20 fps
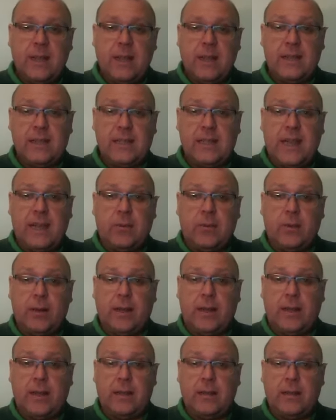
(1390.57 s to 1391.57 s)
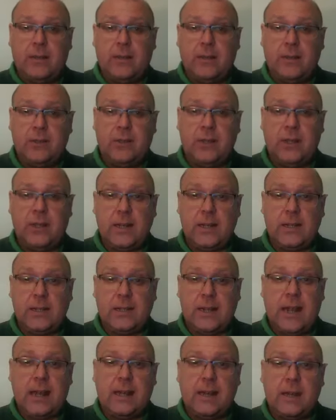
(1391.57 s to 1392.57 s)
Secretly. She didn't
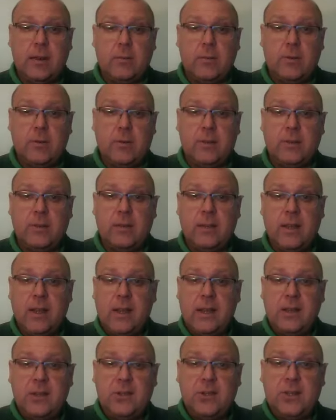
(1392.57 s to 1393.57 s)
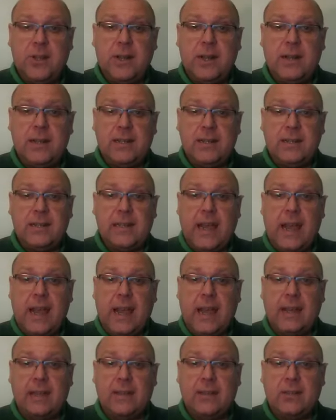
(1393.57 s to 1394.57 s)
tell anyone. She didn't say
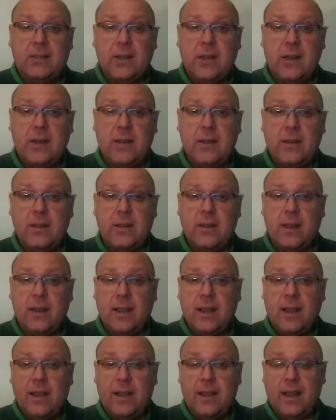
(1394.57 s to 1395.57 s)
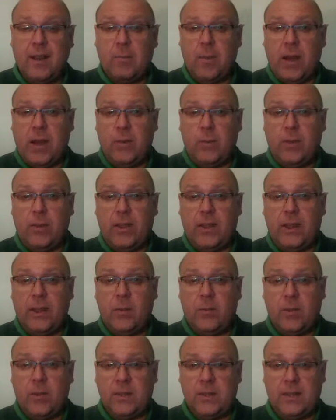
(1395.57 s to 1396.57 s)
it. She didn't come out with it. It
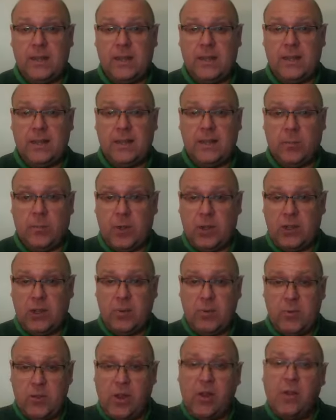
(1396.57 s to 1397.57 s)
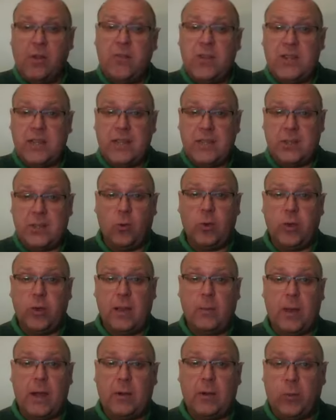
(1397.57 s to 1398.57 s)
wasn't like something she was obviously talking
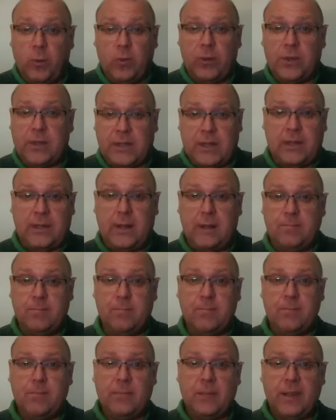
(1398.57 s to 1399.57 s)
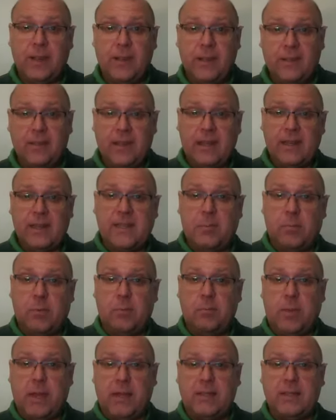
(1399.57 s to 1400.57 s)
about all the time that someone
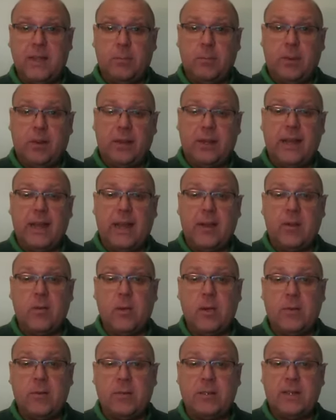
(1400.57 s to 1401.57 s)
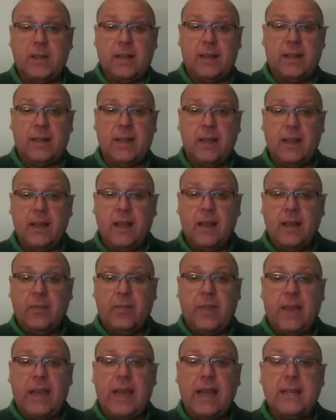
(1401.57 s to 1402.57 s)
picked up on. No, it was like
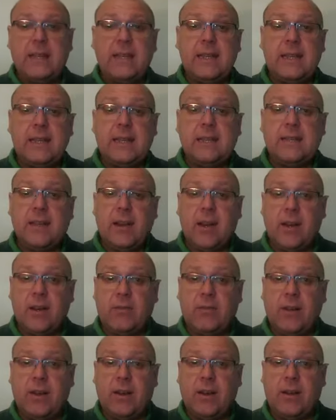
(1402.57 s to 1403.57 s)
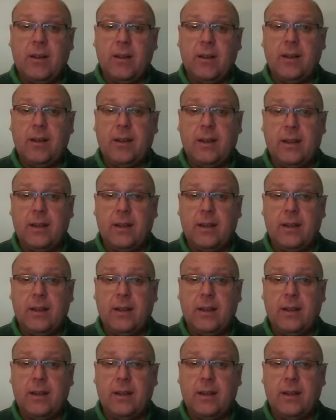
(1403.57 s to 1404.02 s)
the hidden desire of her heart.